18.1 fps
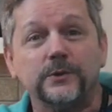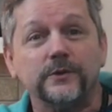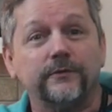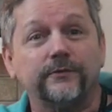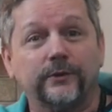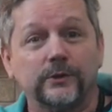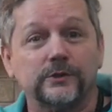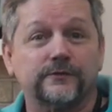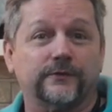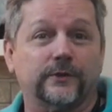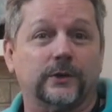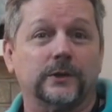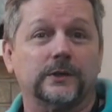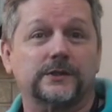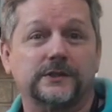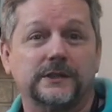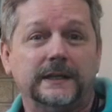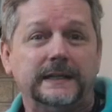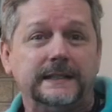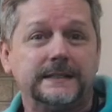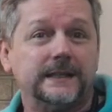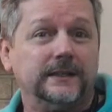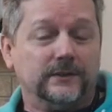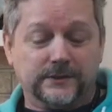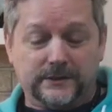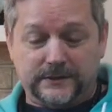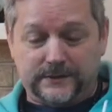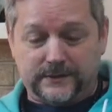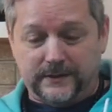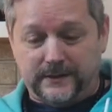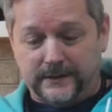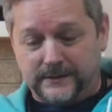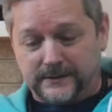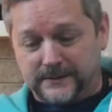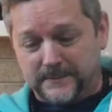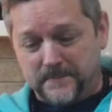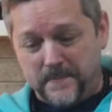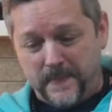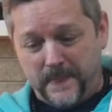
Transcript: the first verse tells us this.